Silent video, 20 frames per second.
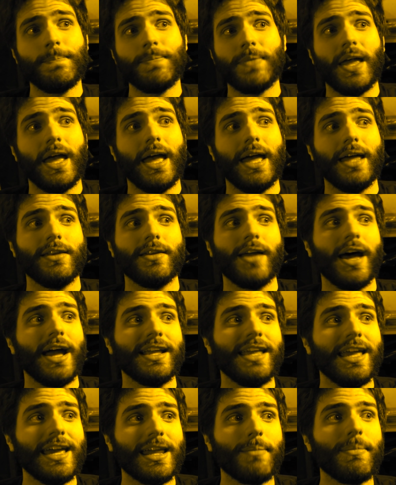And I
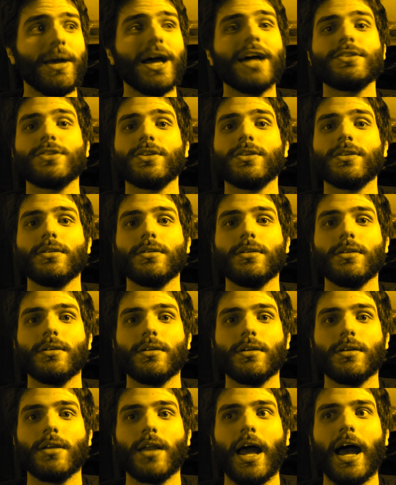can't imagine
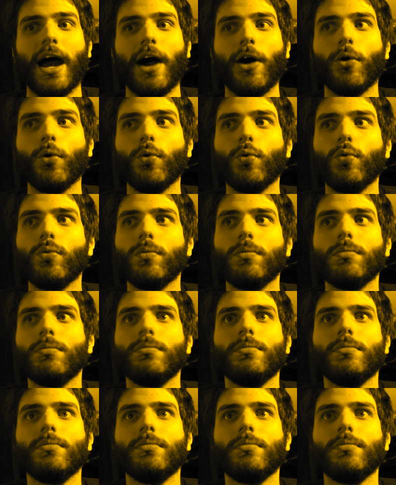how